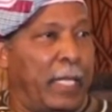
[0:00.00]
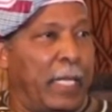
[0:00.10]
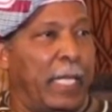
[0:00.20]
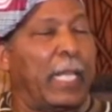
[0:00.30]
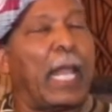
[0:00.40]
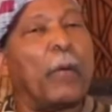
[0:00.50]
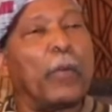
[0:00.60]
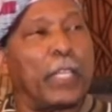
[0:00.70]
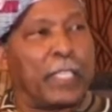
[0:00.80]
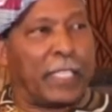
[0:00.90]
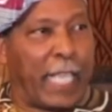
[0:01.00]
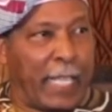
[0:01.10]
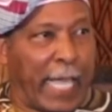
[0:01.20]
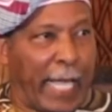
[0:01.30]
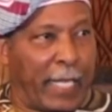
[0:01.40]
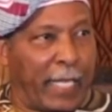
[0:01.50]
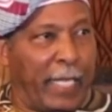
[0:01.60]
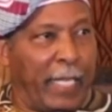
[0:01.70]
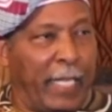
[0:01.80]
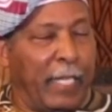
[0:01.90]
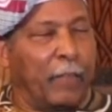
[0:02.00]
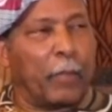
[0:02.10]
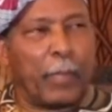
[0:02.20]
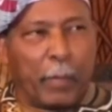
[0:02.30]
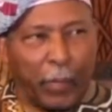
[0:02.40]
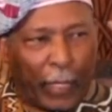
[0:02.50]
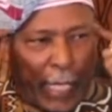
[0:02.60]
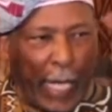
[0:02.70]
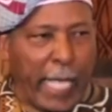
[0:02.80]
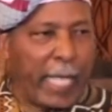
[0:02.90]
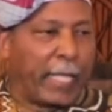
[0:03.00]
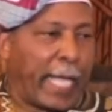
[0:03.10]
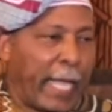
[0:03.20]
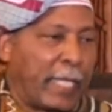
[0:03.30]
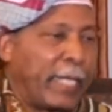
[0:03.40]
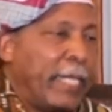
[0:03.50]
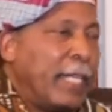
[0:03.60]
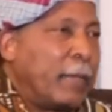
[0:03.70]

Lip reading: And I want to say that for people to hear that,